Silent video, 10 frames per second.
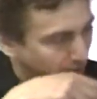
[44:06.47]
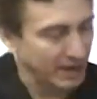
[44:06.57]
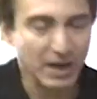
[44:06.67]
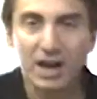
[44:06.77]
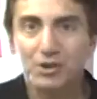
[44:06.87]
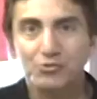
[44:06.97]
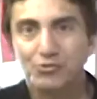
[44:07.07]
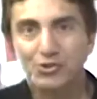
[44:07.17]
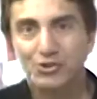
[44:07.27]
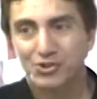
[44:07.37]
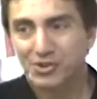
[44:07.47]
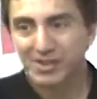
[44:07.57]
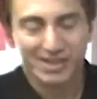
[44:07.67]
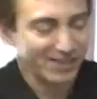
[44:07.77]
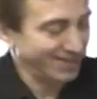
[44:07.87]
and not
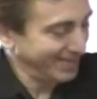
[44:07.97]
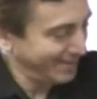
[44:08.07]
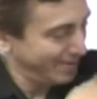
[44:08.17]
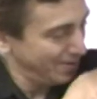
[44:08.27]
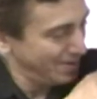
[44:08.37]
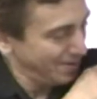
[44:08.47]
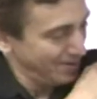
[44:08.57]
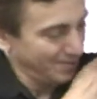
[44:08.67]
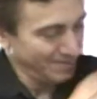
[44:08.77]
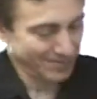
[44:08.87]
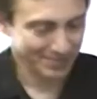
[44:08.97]
nutritiously either. Ah.